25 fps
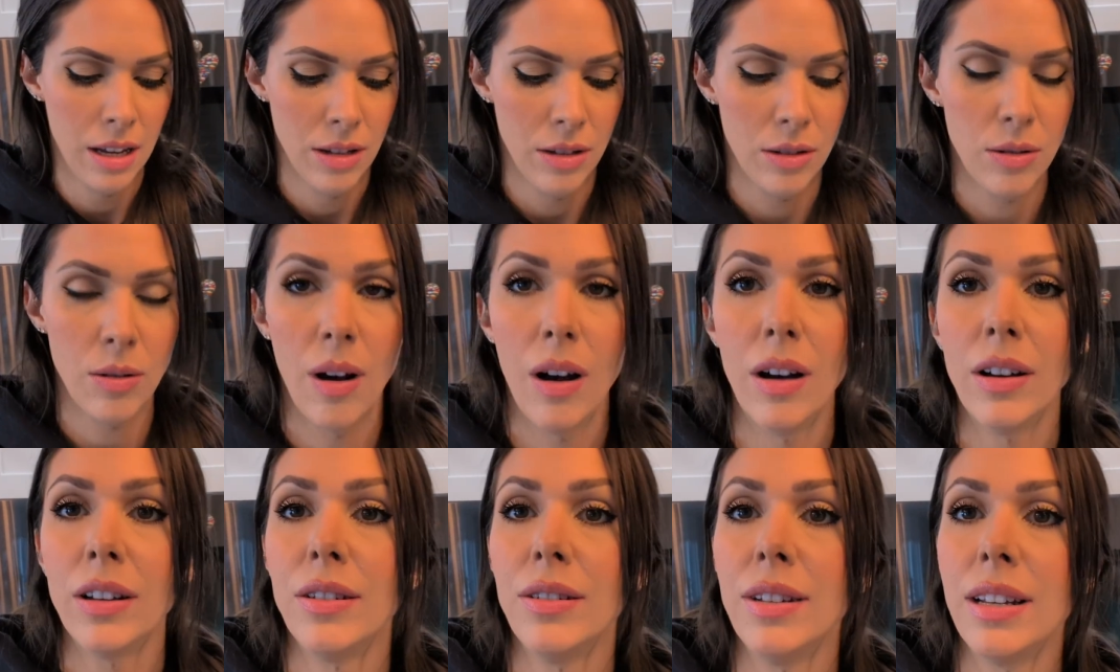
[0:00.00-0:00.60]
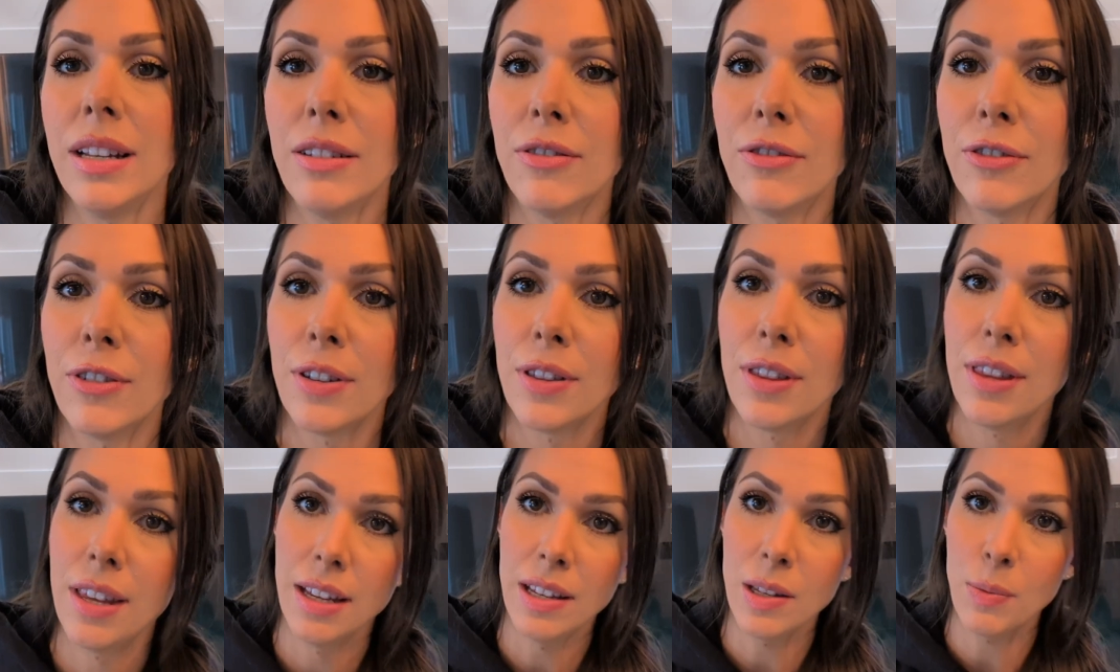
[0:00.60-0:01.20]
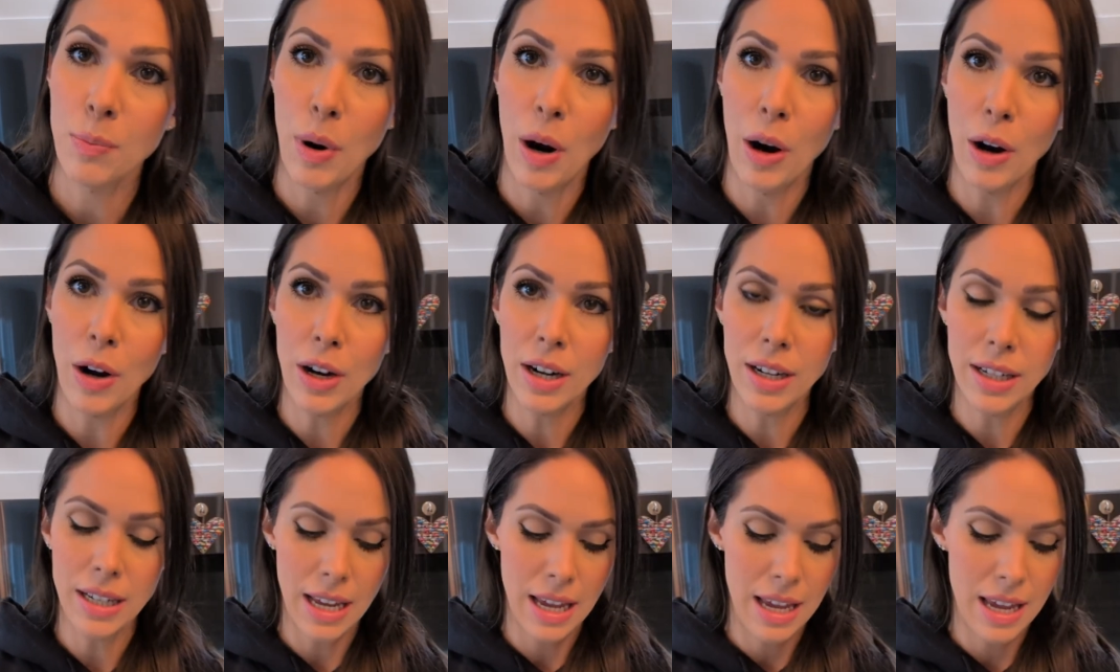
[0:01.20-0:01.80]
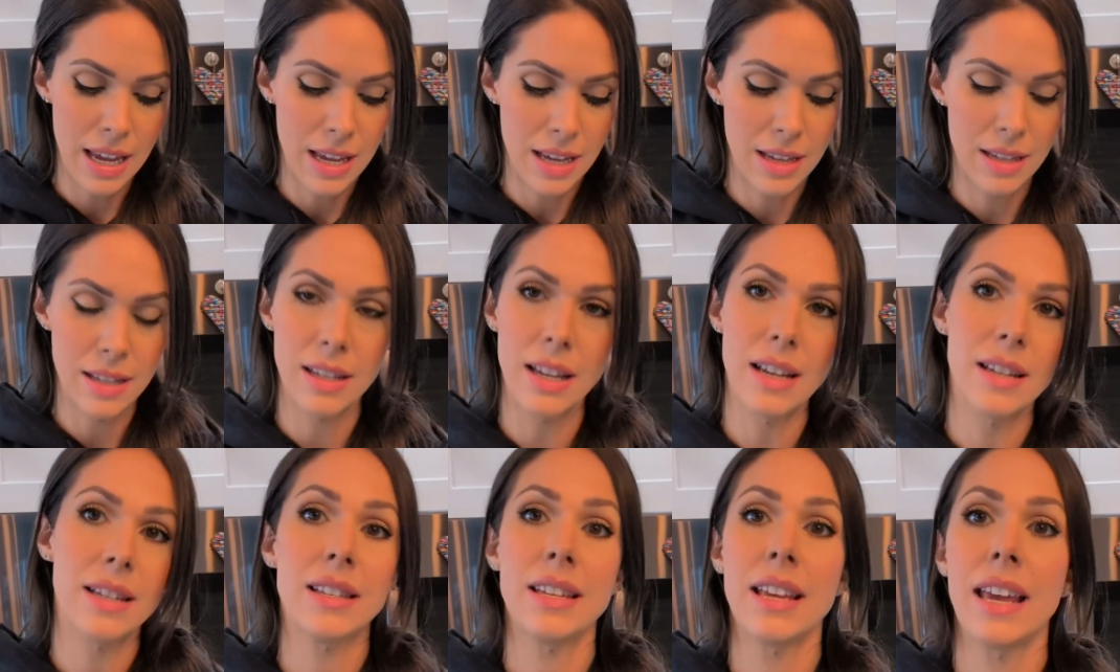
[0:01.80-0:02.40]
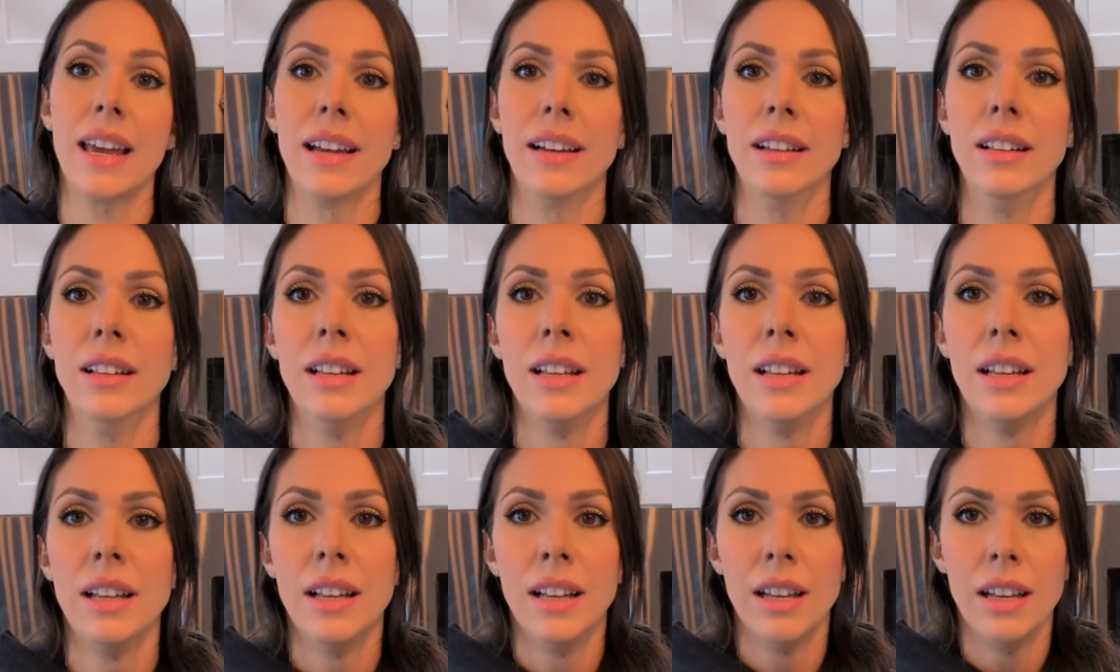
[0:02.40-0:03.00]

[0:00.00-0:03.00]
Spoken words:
So all you need for this part is a scale,